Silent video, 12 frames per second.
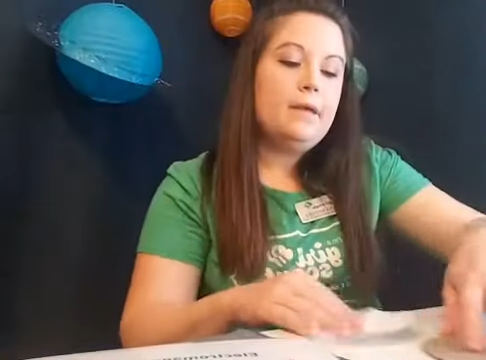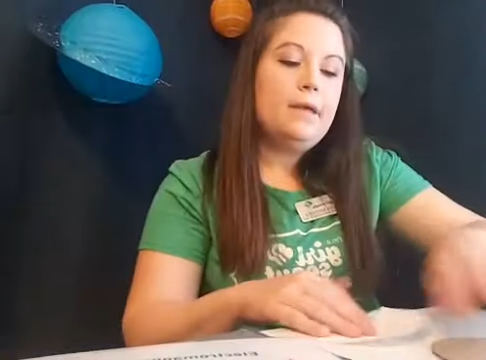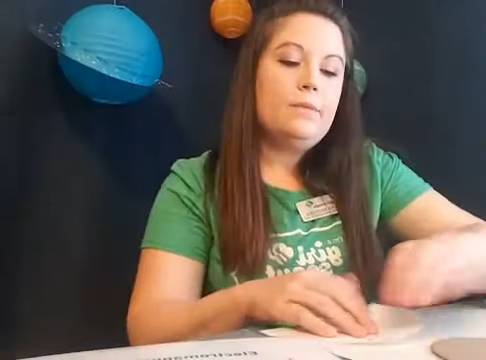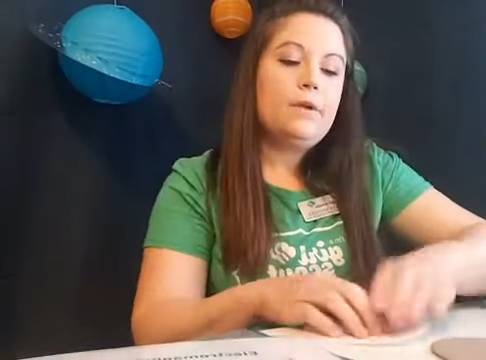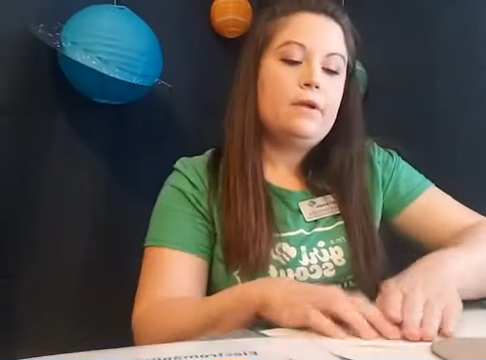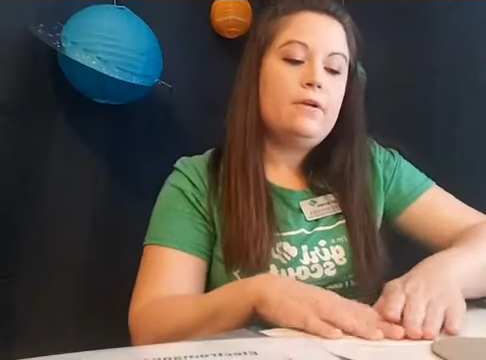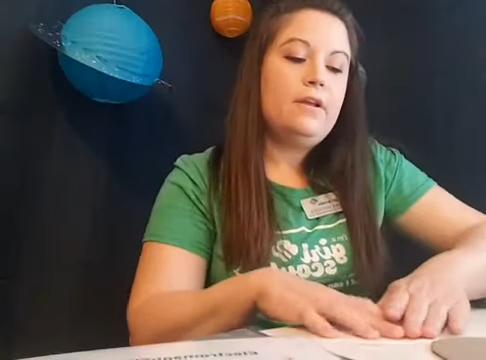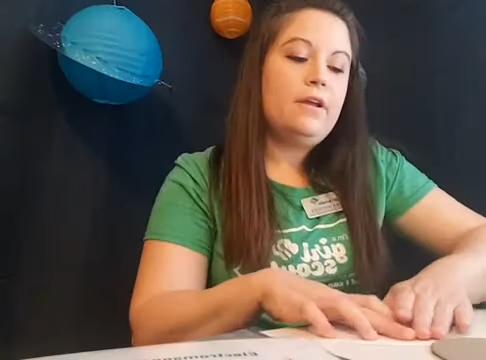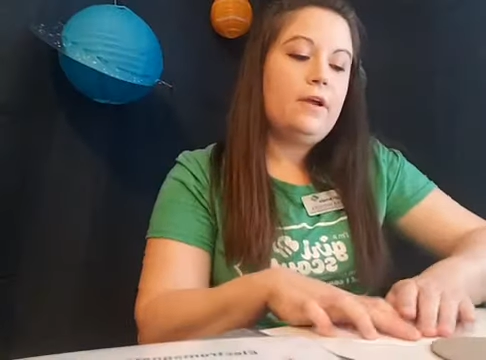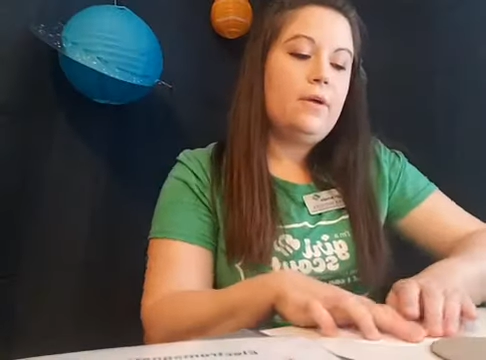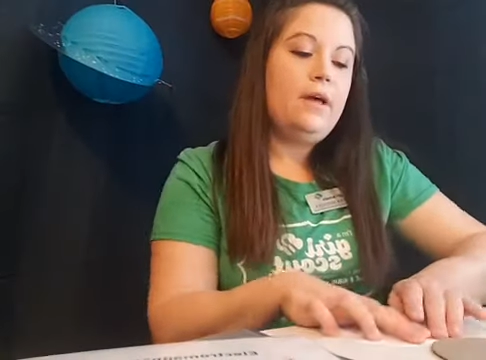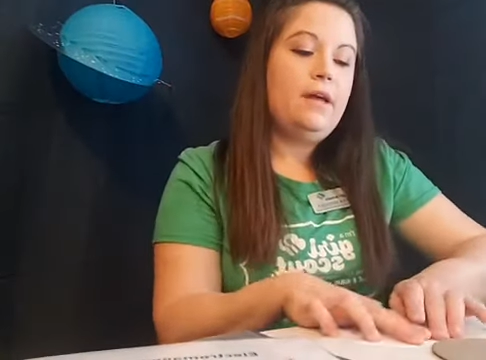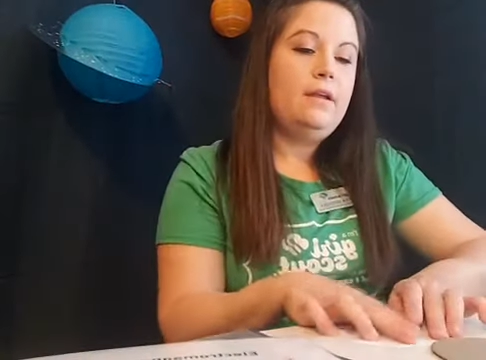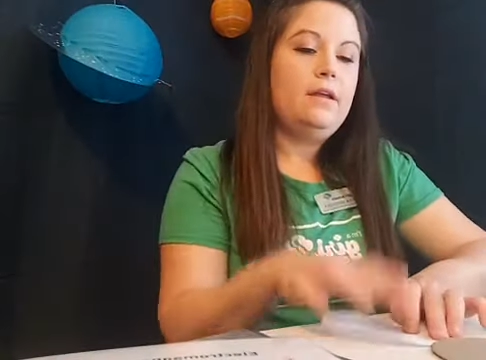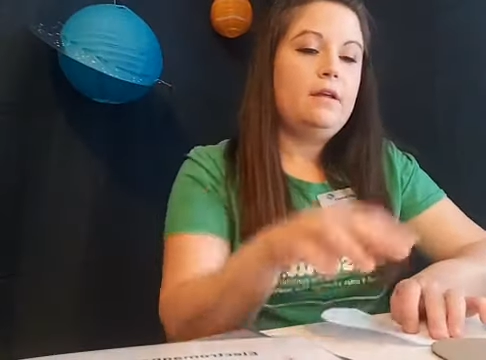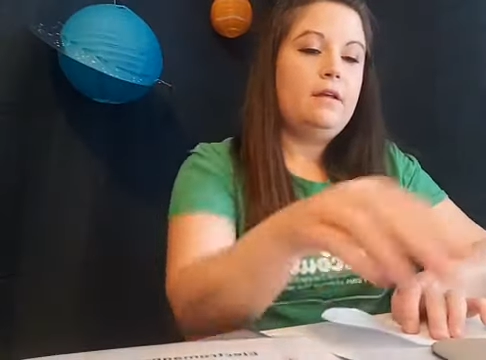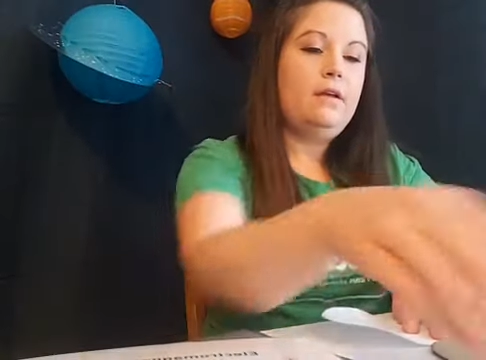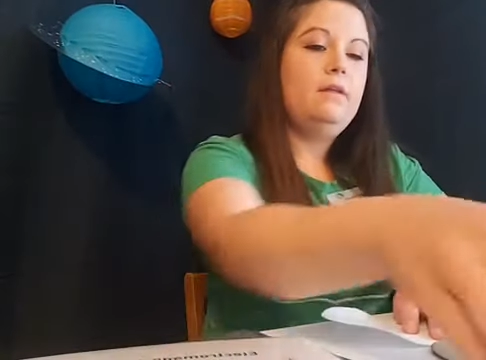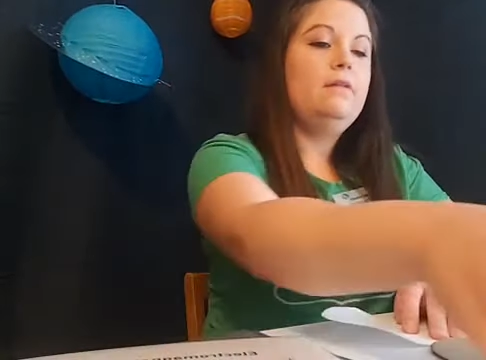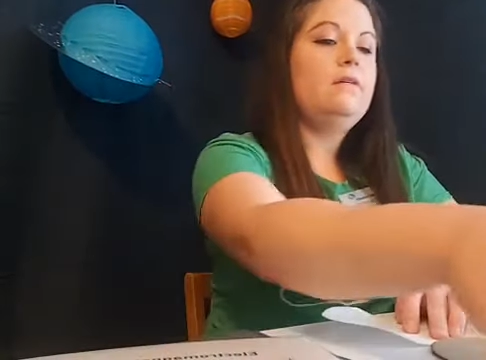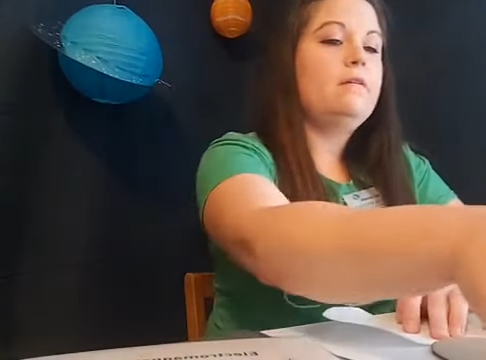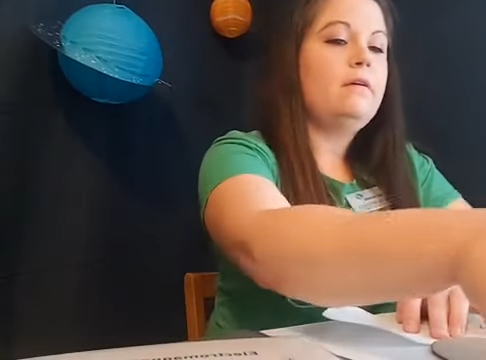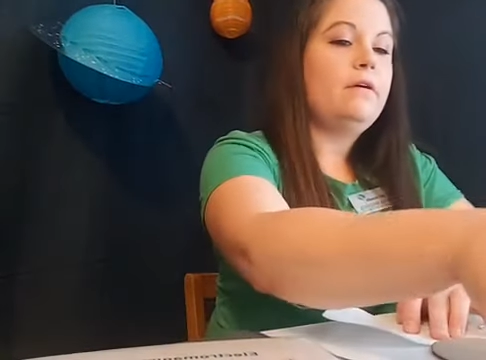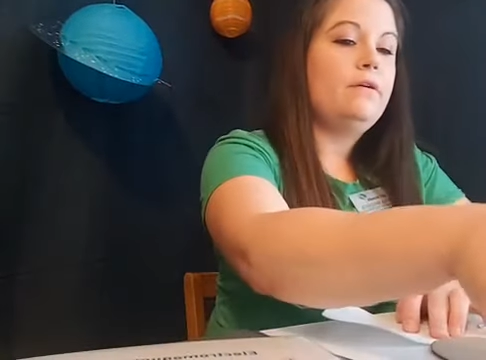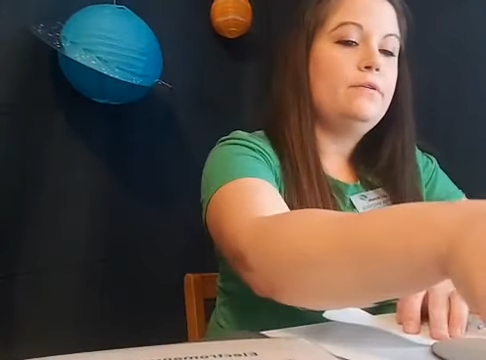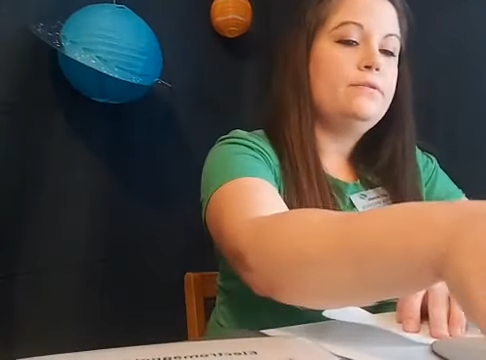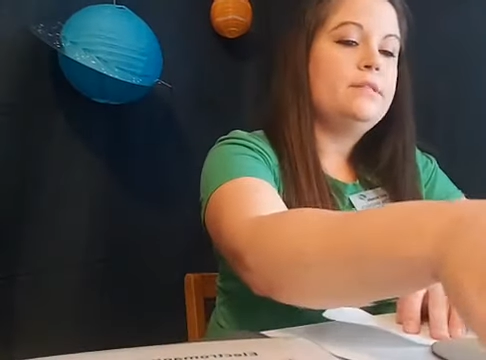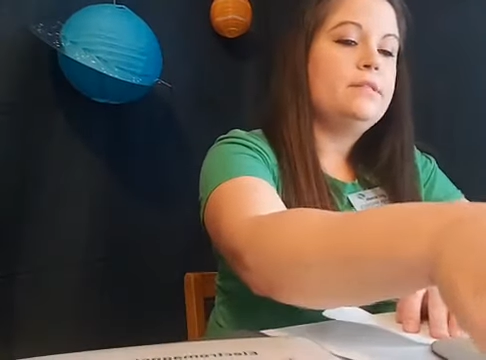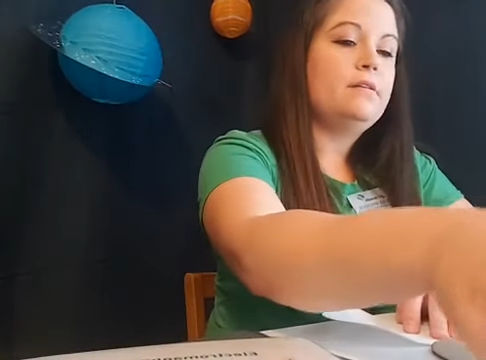And we're going to go ahead and color those,